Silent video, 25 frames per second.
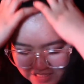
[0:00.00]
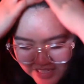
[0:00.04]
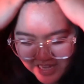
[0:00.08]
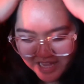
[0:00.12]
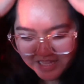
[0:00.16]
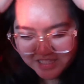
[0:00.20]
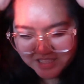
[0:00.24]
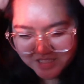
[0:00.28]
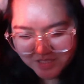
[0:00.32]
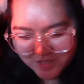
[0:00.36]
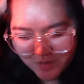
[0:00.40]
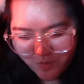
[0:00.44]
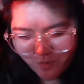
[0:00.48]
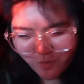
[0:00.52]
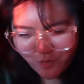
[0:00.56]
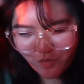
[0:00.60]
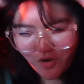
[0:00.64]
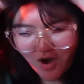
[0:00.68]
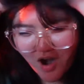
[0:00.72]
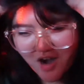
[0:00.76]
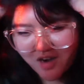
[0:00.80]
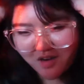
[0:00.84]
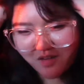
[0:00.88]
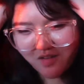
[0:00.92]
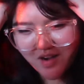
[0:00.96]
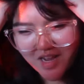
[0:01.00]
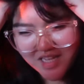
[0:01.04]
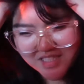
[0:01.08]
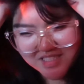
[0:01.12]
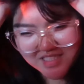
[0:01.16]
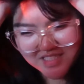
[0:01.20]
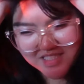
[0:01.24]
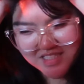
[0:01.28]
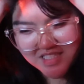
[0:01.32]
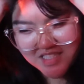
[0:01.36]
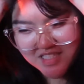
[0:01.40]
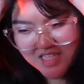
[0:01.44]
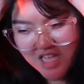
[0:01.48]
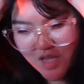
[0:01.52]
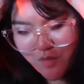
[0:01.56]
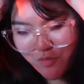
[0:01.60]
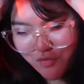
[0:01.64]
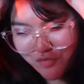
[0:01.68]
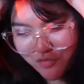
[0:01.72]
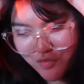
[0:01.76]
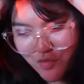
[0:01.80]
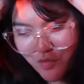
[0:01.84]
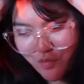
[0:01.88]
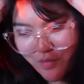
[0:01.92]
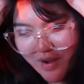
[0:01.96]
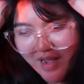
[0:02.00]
get some progress in The Name of the